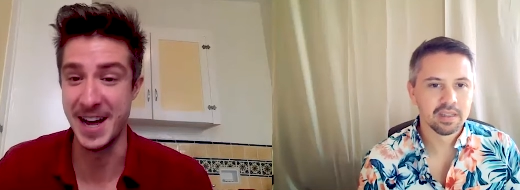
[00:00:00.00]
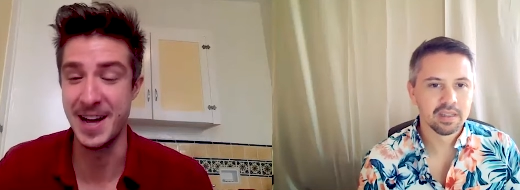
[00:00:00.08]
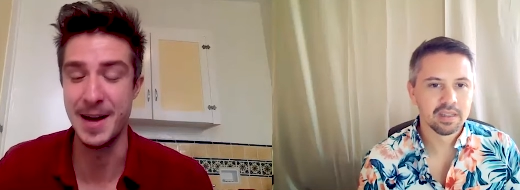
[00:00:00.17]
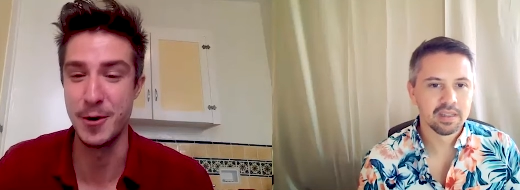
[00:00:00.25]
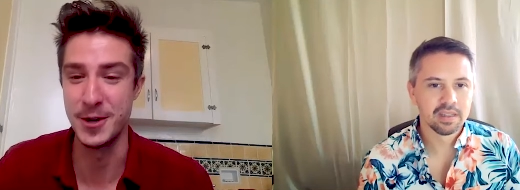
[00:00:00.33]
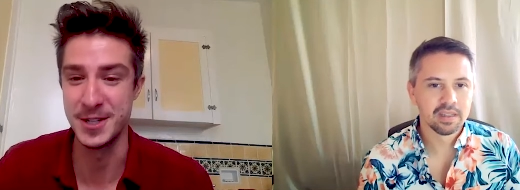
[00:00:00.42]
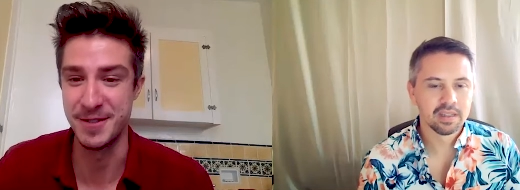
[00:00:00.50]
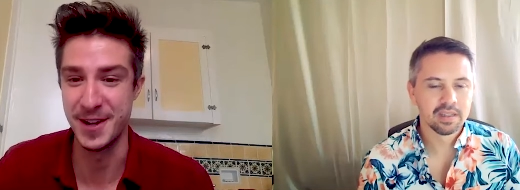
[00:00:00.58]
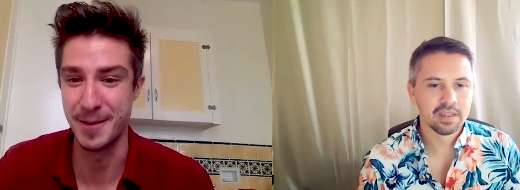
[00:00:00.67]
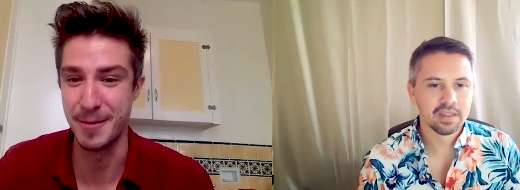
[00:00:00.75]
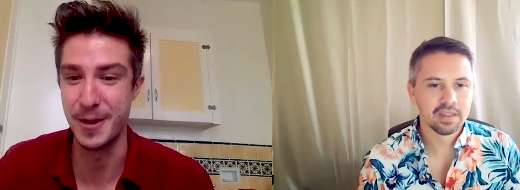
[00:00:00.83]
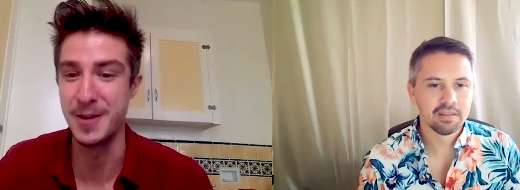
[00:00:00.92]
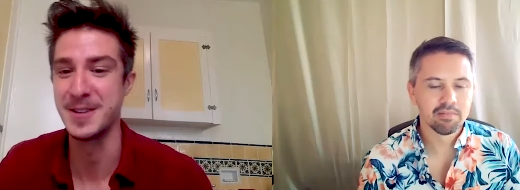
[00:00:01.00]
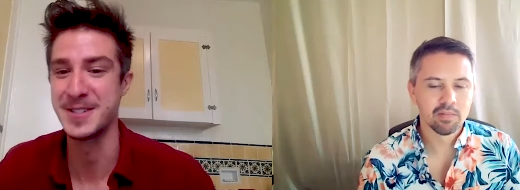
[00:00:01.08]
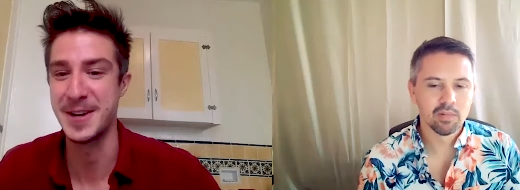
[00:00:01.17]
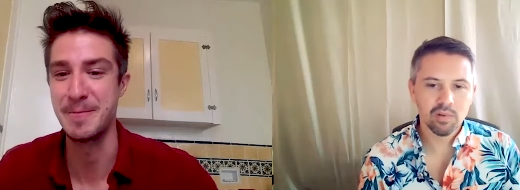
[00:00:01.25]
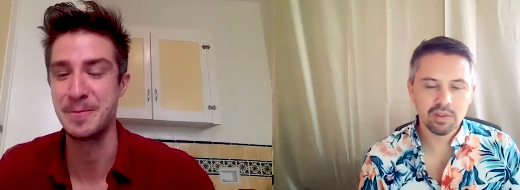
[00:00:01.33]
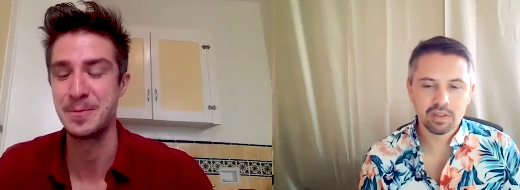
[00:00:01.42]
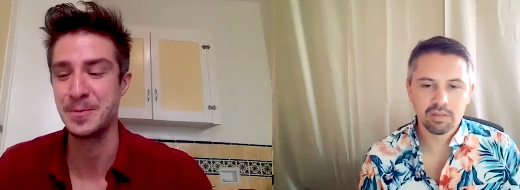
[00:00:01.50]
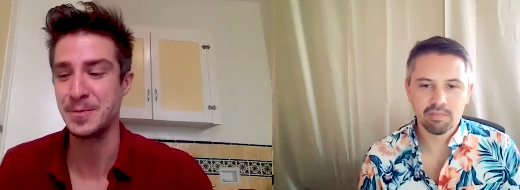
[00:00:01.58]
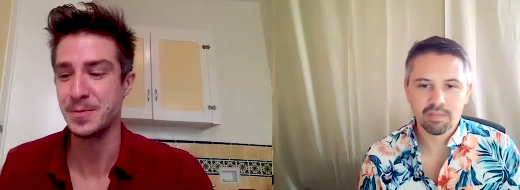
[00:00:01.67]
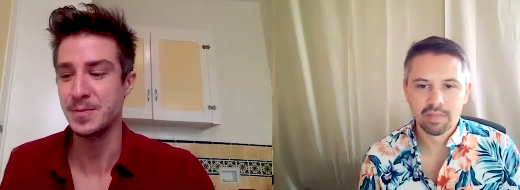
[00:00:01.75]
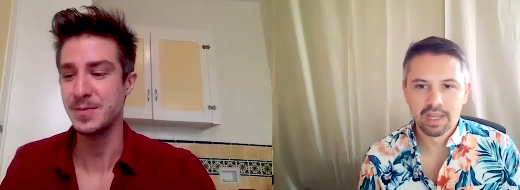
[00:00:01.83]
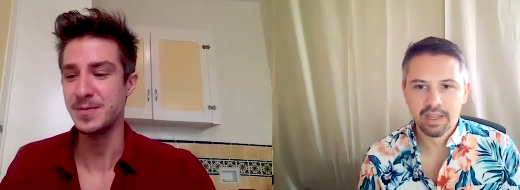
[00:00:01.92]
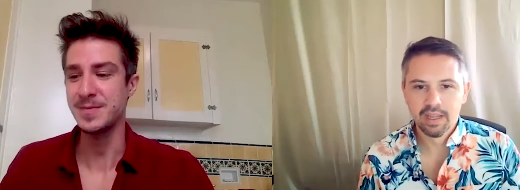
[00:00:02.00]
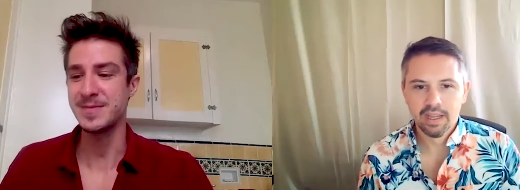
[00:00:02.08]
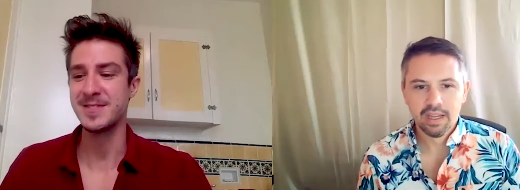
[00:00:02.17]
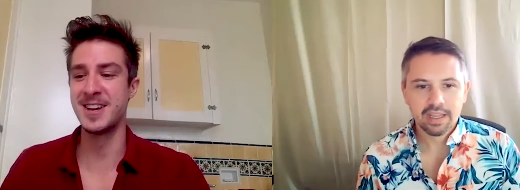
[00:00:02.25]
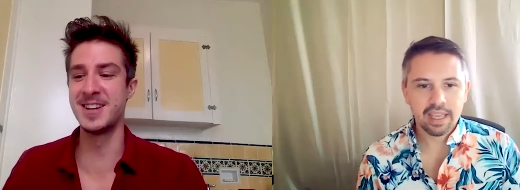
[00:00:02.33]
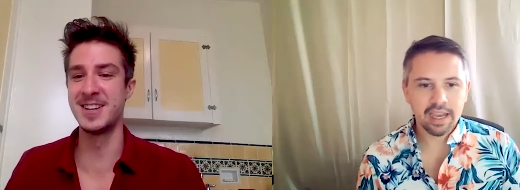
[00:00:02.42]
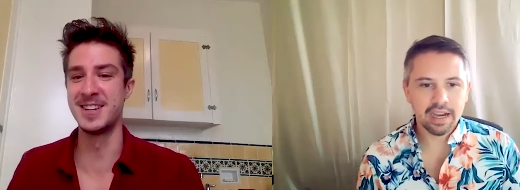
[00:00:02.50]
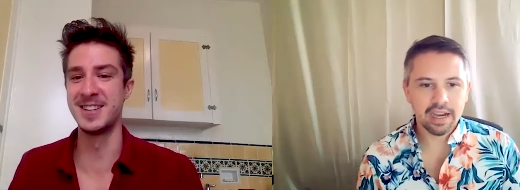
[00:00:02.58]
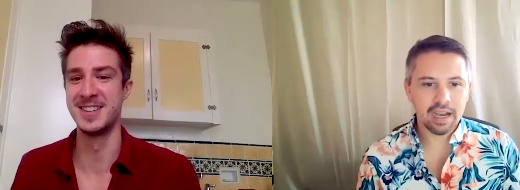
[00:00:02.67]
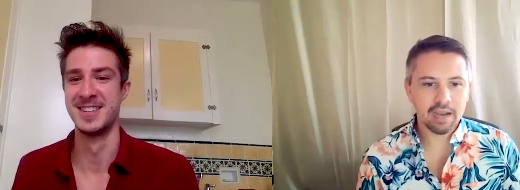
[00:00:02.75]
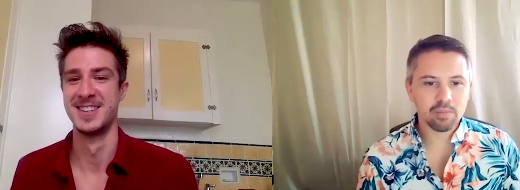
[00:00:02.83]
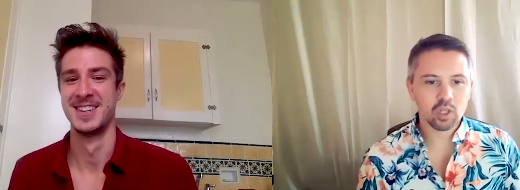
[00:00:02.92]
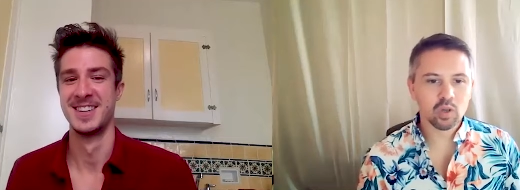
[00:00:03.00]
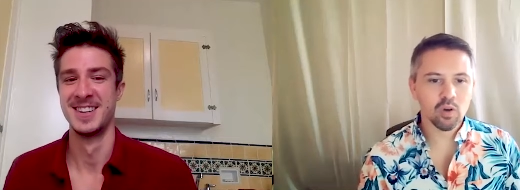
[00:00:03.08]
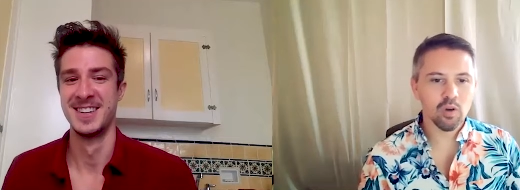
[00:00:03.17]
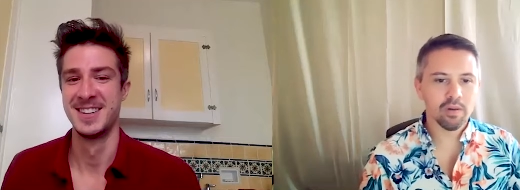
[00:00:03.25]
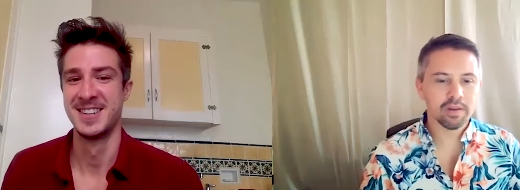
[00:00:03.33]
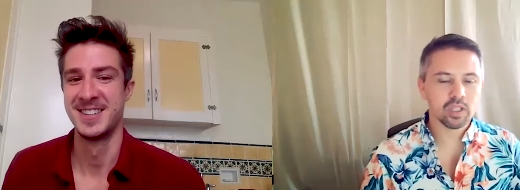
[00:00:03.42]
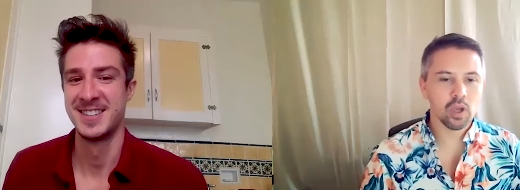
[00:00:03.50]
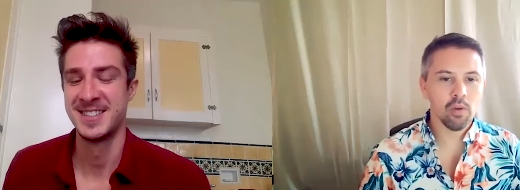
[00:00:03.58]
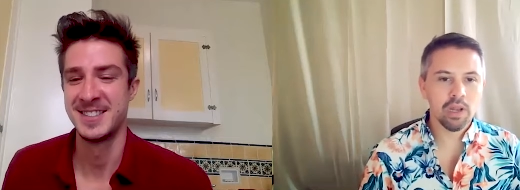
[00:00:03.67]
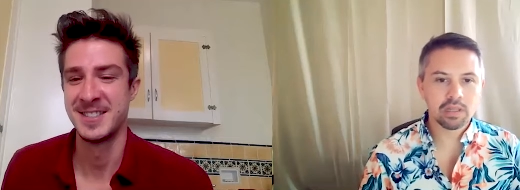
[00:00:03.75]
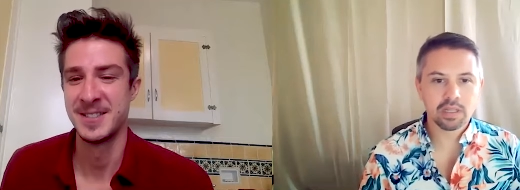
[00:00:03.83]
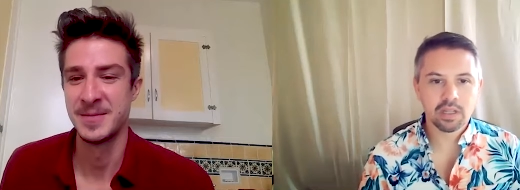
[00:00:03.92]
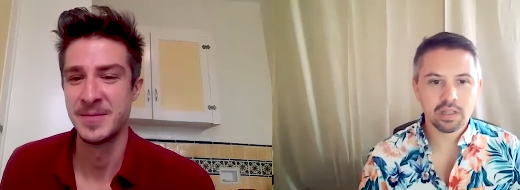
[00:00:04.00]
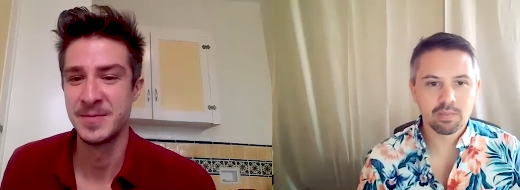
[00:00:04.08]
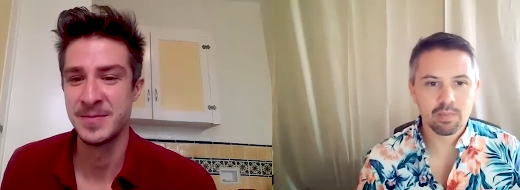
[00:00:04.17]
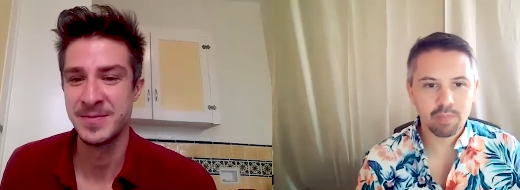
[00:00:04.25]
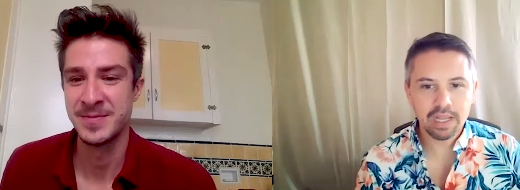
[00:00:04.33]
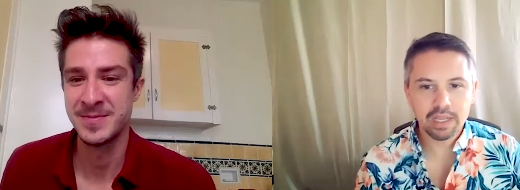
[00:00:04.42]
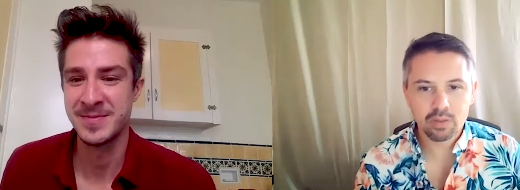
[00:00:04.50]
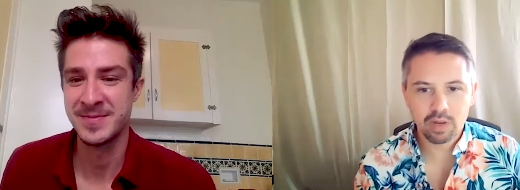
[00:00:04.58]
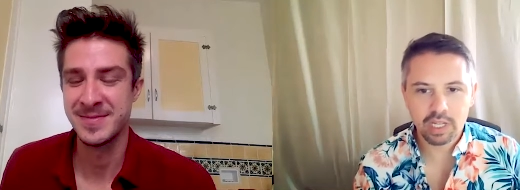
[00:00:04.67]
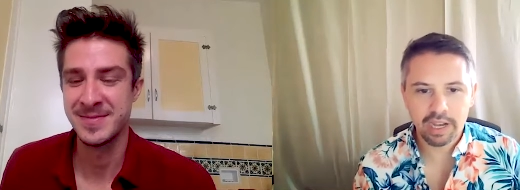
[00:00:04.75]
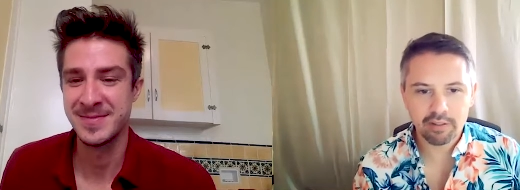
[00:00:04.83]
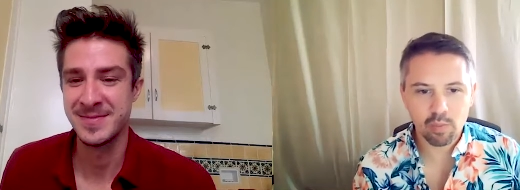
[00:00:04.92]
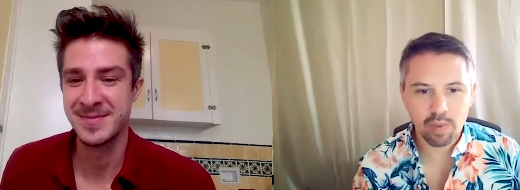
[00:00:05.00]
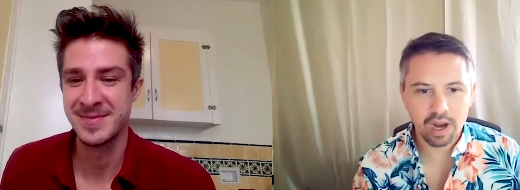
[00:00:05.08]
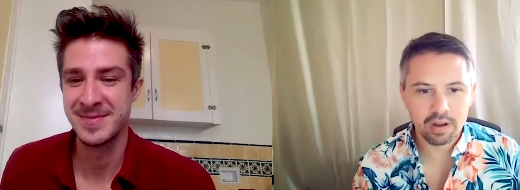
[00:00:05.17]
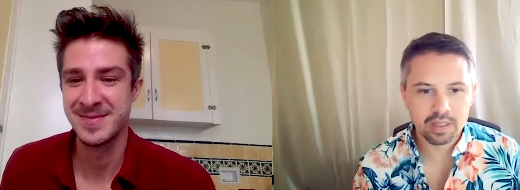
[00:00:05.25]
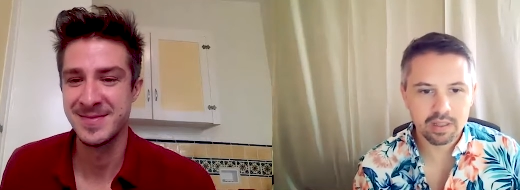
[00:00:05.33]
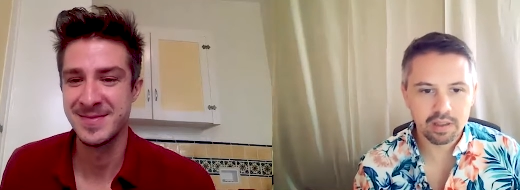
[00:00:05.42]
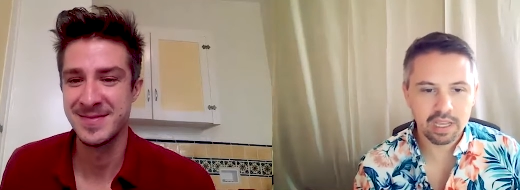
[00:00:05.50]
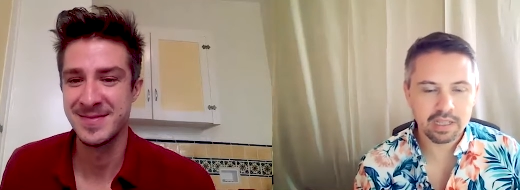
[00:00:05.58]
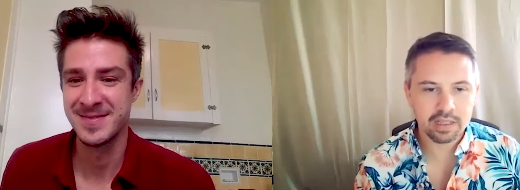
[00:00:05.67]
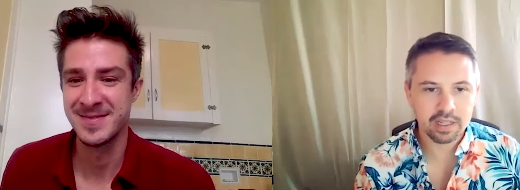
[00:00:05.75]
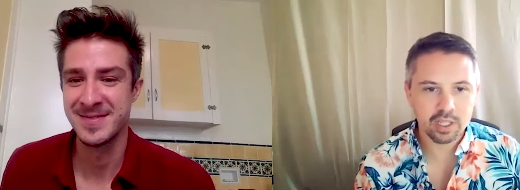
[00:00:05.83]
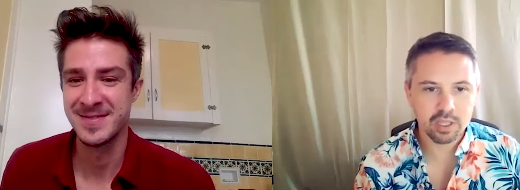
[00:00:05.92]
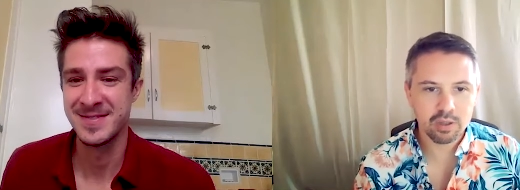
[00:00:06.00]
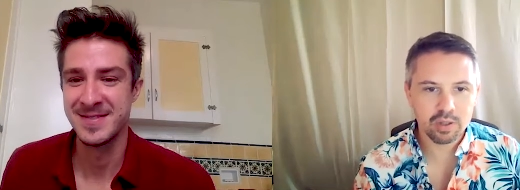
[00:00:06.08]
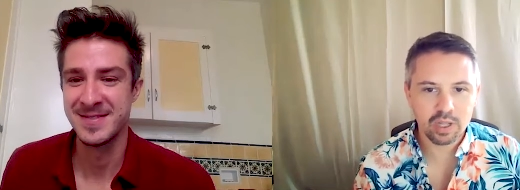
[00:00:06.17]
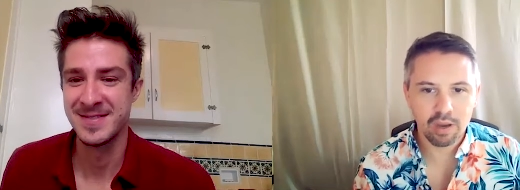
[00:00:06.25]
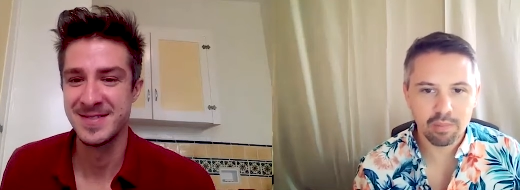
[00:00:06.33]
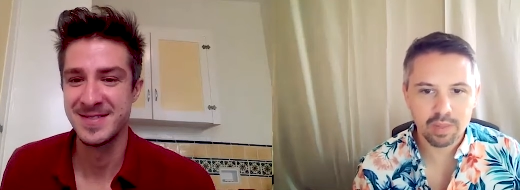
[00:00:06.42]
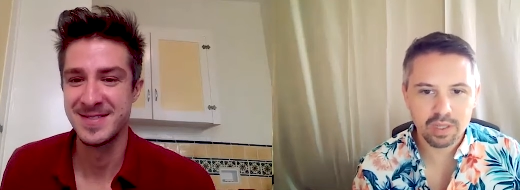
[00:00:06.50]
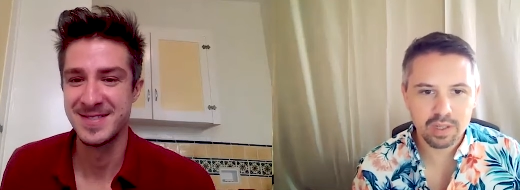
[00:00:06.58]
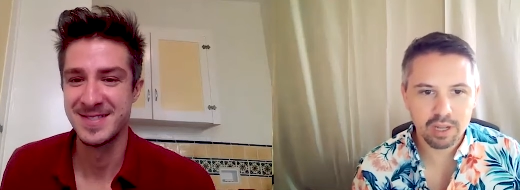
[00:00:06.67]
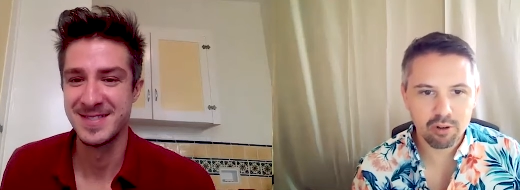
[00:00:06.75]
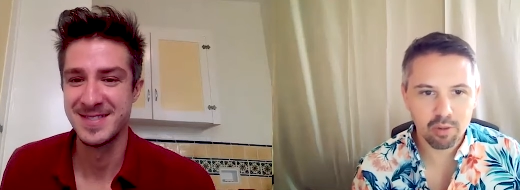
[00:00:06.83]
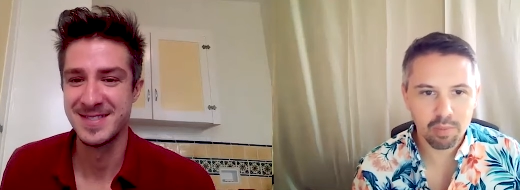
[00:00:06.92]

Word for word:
Speaker 1: I'm always available. So
Speaker 2: awesome. Yeah, I'm sure. So listeners, please reach out to Brandon so that he has an excuse to come to Central